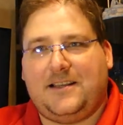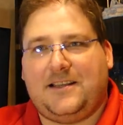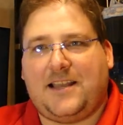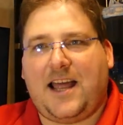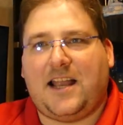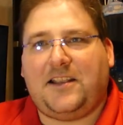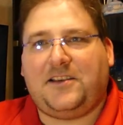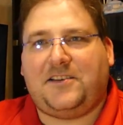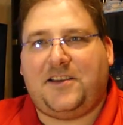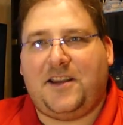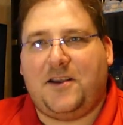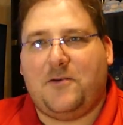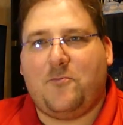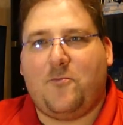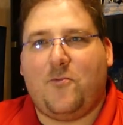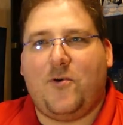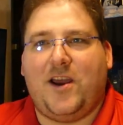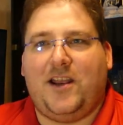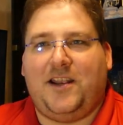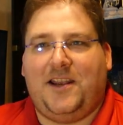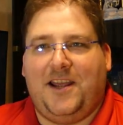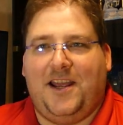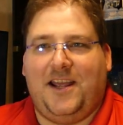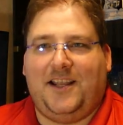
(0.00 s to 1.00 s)
that
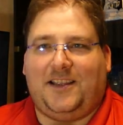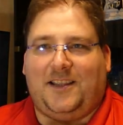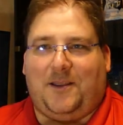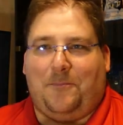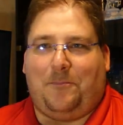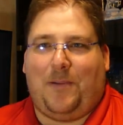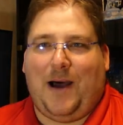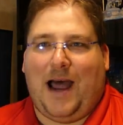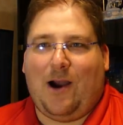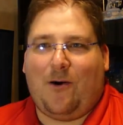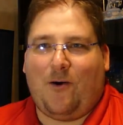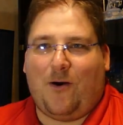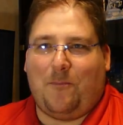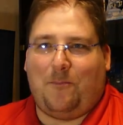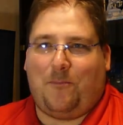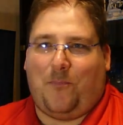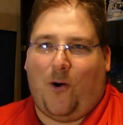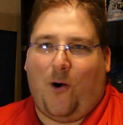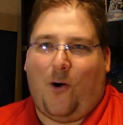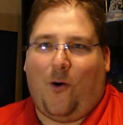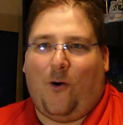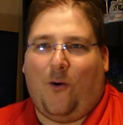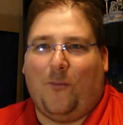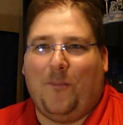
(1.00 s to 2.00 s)
dimwit hit the power
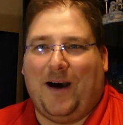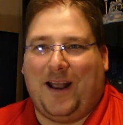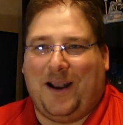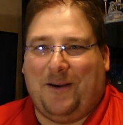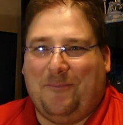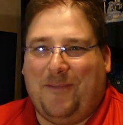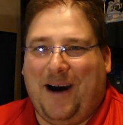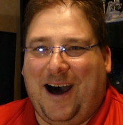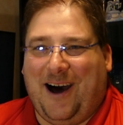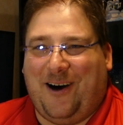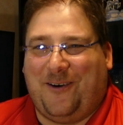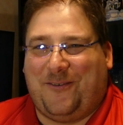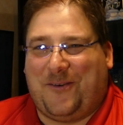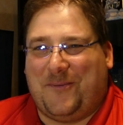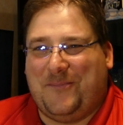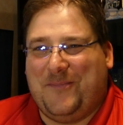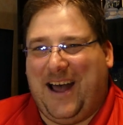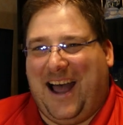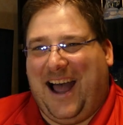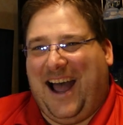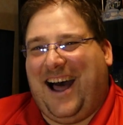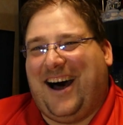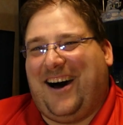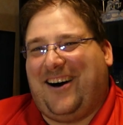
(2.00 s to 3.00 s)
pole about a mile from
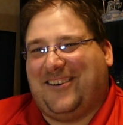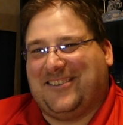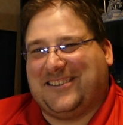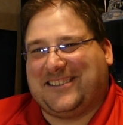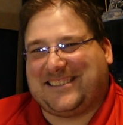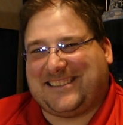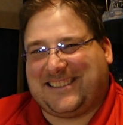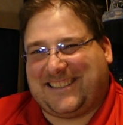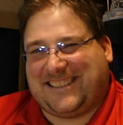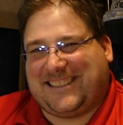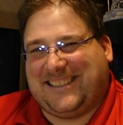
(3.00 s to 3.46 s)
the house.